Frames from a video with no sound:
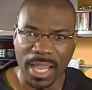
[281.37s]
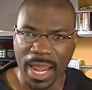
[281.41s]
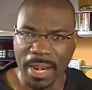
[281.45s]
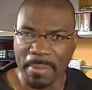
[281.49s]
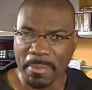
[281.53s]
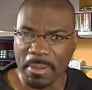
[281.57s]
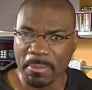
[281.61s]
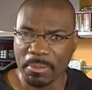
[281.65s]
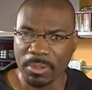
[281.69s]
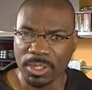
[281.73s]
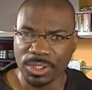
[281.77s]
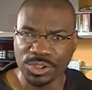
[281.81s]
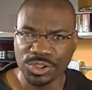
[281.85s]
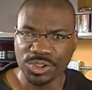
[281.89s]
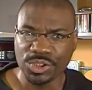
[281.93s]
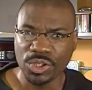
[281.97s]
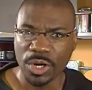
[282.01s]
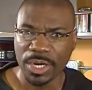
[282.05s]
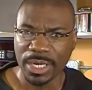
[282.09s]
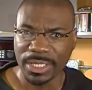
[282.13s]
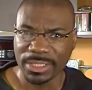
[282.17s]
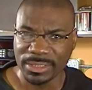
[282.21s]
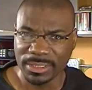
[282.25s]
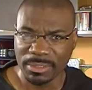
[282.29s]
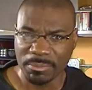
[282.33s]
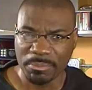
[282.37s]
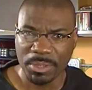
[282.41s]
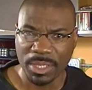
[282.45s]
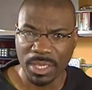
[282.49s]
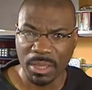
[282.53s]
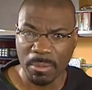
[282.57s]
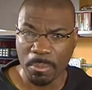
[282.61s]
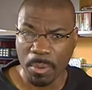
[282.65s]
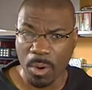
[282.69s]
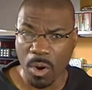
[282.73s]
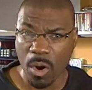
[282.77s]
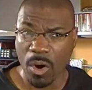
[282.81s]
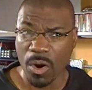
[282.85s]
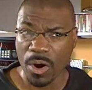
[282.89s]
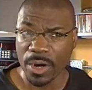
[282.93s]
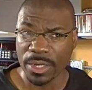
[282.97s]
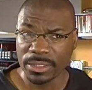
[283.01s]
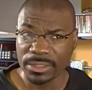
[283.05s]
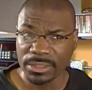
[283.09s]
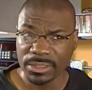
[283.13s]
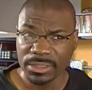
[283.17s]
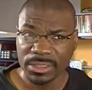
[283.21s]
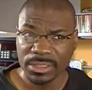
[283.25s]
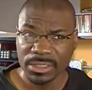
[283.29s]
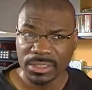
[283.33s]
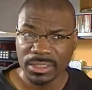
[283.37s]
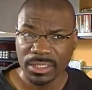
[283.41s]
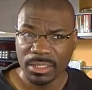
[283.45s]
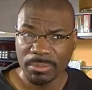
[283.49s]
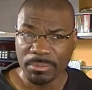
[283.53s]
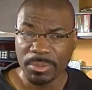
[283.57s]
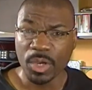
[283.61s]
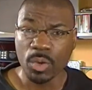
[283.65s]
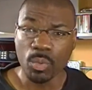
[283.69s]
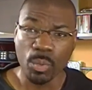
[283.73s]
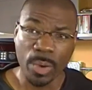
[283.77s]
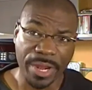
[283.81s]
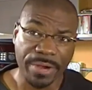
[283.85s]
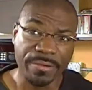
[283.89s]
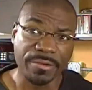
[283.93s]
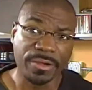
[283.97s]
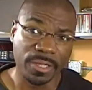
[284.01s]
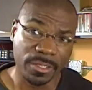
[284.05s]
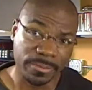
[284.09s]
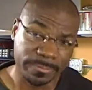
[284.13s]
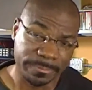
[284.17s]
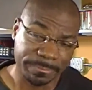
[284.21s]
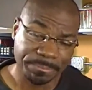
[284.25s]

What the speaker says: but a lot of people are starting to be aware